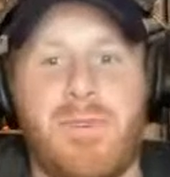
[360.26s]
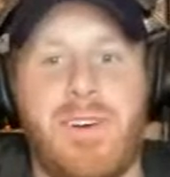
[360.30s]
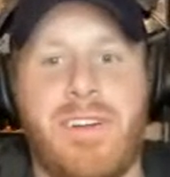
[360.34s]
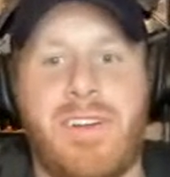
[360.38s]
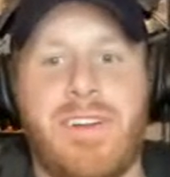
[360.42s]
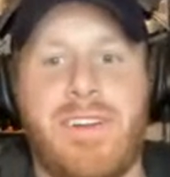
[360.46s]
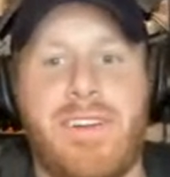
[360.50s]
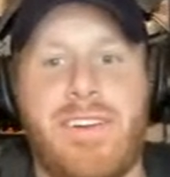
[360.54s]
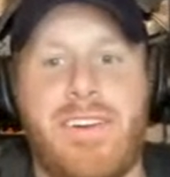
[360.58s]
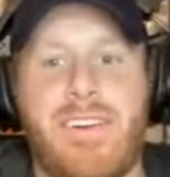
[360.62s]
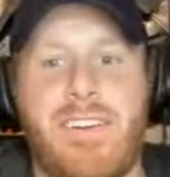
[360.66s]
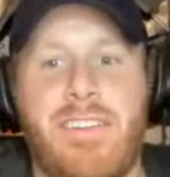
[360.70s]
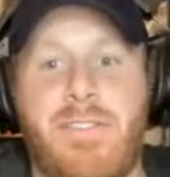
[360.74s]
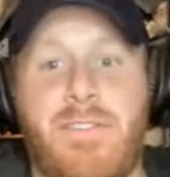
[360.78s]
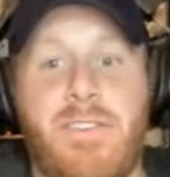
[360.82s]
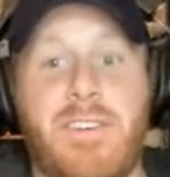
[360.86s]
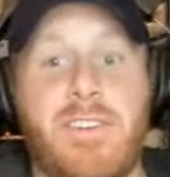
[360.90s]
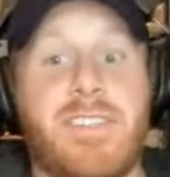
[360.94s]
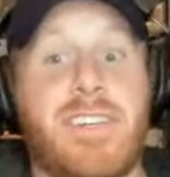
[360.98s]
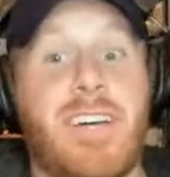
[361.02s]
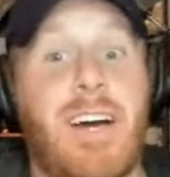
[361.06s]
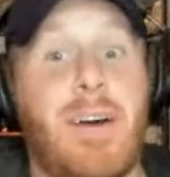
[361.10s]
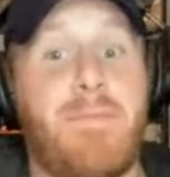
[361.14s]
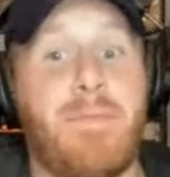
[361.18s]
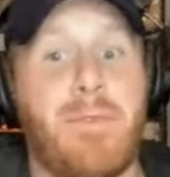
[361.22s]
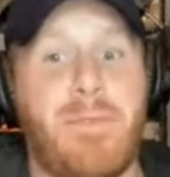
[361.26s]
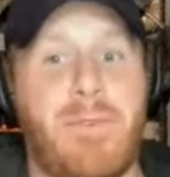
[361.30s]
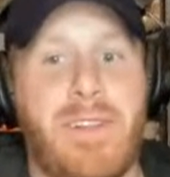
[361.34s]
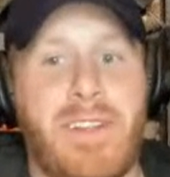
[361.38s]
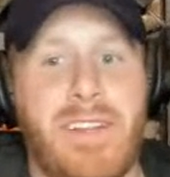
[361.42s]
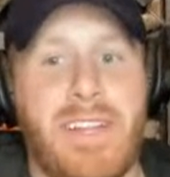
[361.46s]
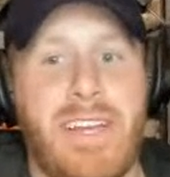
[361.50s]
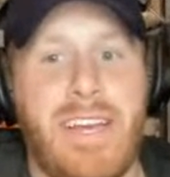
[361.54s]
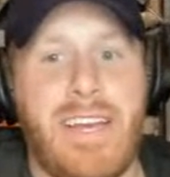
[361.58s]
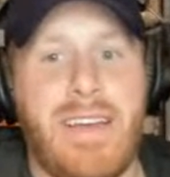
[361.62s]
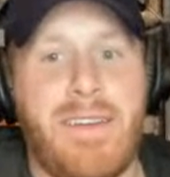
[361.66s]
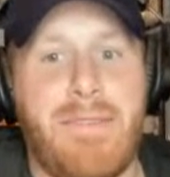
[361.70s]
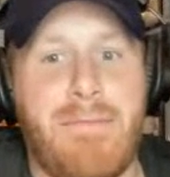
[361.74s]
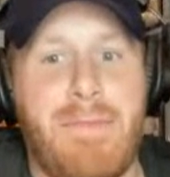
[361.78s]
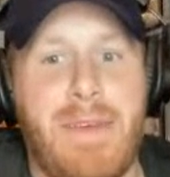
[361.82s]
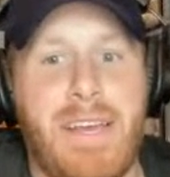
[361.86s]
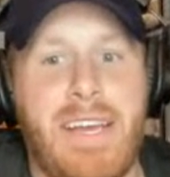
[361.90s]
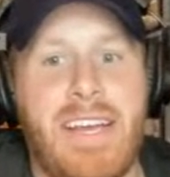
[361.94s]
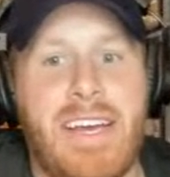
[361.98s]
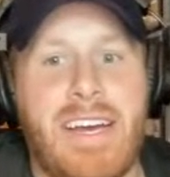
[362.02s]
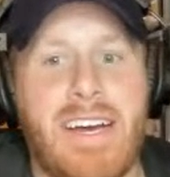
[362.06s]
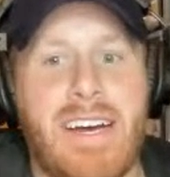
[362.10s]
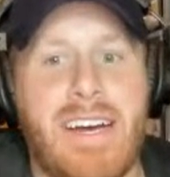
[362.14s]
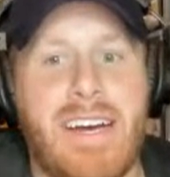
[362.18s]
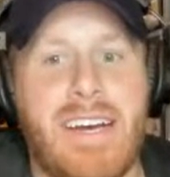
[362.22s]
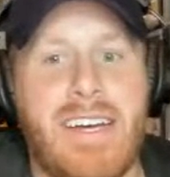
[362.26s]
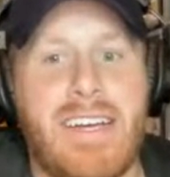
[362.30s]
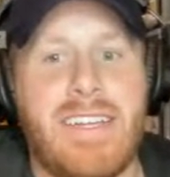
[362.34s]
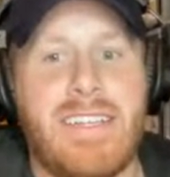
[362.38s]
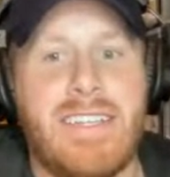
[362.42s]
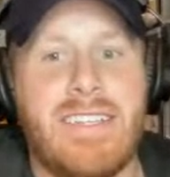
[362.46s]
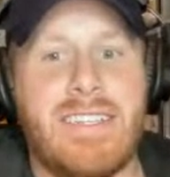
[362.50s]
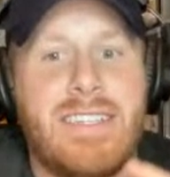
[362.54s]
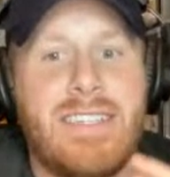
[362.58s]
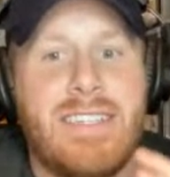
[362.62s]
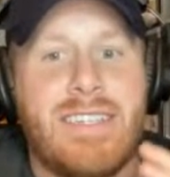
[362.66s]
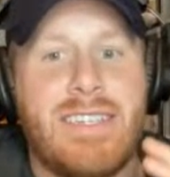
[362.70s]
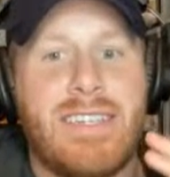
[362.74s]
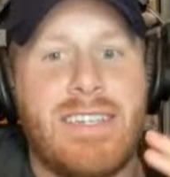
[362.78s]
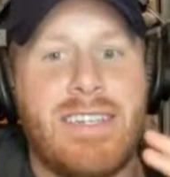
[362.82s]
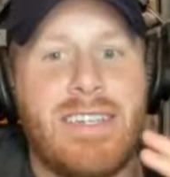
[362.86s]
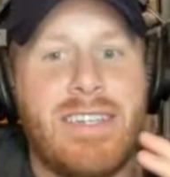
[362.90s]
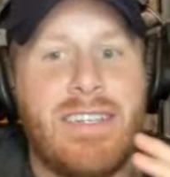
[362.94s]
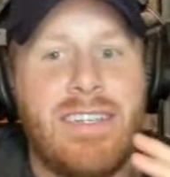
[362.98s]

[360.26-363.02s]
one, or the first couple, really, because